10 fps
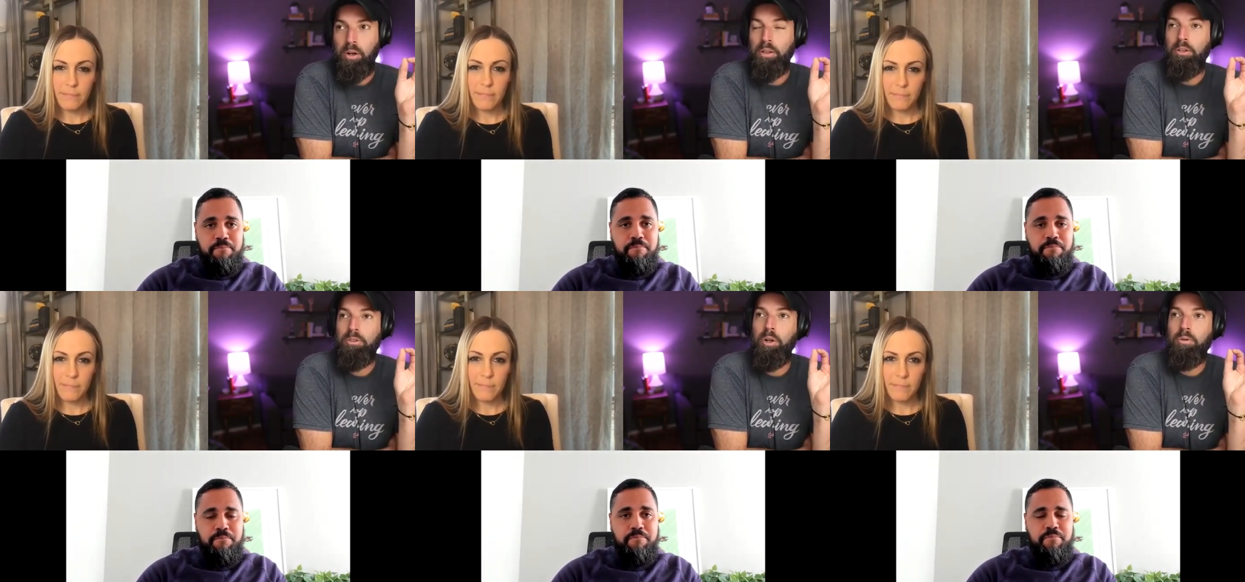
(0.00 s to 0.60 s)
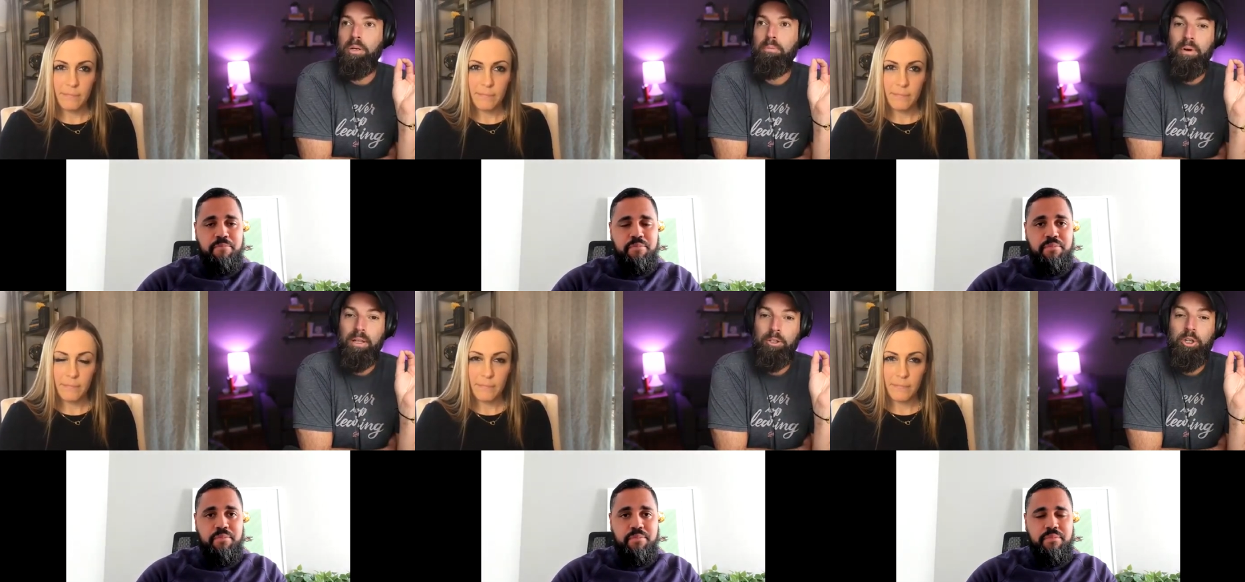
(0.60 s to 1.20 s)
Speaker 1: don't. There's no
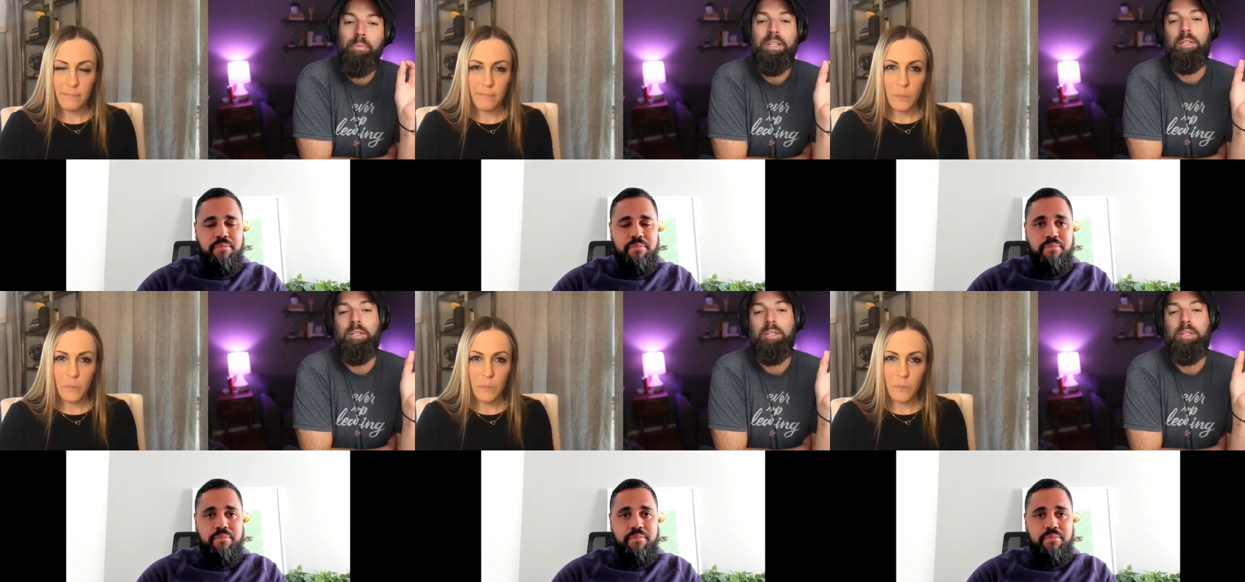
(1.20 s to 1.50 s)
surprise. There shouldn't be